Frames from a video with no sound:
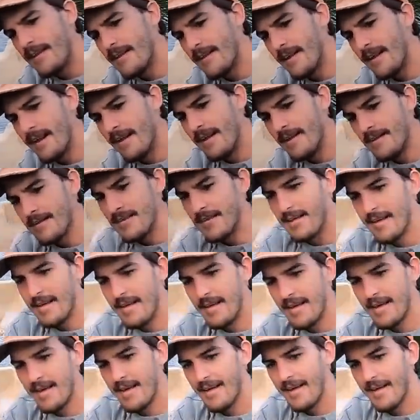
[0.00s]
Yeah,
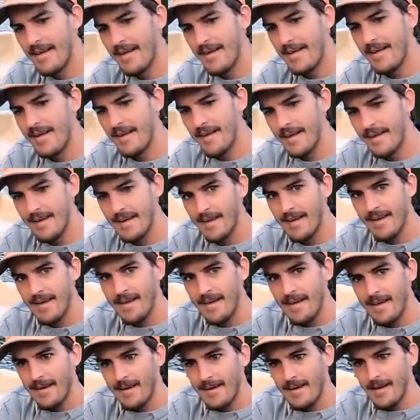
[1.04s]
yeah. Yo,
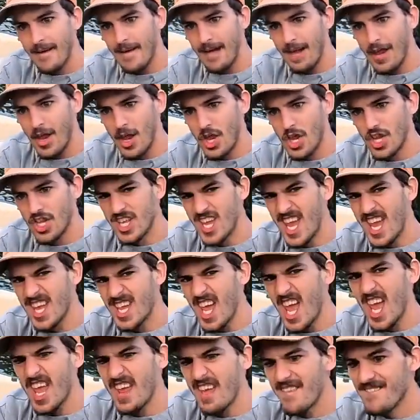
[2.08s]
yo. Yeah,
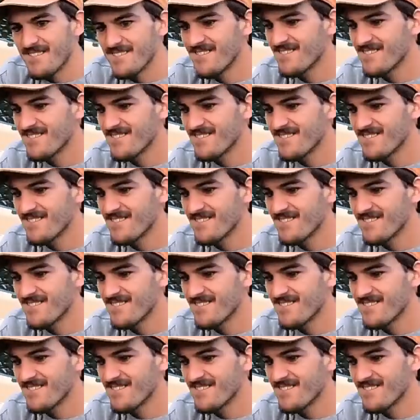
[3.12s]
yeah.